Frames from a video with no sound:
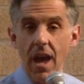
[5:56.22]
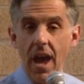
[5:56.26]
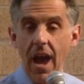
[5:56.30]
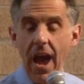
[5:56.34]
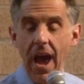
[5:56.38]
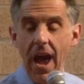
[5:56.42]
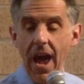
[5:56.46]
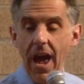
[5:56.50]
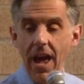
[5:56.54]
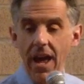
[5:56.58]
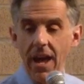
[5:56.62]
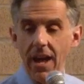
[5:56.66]

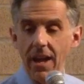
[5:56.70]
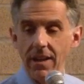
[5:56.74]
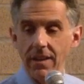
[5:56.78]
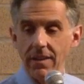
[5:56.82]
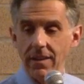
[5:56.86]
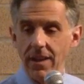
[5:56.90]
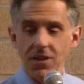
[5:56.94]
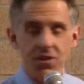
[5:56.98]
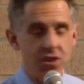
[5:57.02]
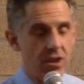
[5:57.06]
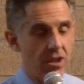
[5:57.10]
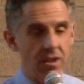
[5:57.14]
And
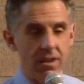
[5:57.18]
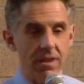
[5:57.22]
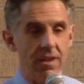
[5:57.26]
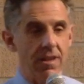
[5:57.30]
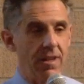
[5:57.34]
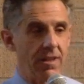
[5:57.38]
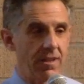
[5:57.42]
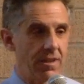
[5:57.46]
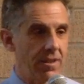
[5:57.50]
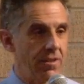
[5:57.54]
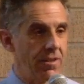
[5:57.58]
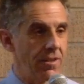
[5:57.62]
it's a good
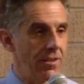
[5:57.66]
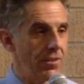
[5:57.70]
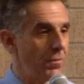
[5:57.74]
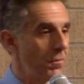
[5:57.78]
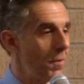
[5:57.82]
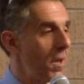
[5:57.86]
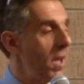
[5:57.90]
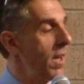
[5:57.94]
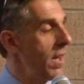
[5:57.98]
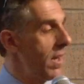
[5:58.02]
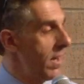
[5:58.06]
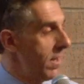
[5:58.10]
thing to do.
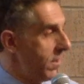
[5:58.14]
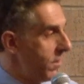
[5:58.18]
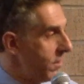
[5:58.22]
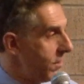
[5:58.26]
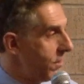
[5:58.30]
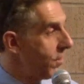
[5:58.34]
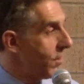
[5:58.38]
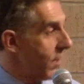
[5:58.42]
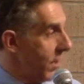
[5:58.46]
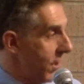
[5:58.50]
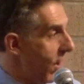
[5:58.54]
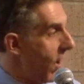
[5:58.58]

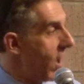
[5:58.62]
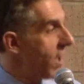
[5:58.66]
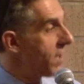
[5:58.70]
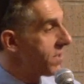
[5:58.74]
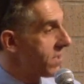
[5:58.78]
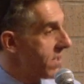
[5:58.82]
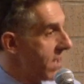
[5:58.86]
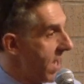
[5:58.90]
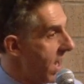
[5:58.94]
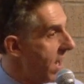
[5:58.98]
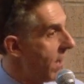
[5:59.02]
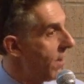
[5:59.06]
You can
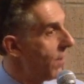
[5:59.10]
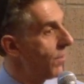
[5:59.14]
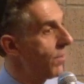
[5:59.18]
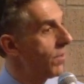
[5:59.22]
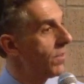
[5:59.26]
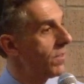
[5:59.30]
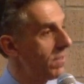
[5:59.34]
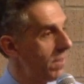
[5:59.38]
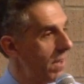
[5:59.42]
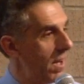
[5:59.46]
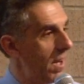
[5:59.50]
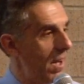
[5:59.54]

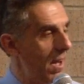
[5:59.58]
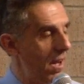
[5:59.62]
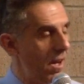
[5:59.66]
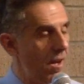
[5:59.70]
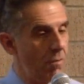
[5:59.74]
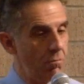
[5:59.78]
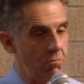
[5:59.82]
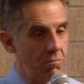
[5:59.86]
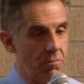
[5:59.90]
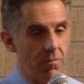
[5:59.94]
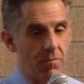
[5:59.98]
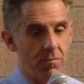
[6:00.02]

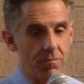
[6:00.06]
also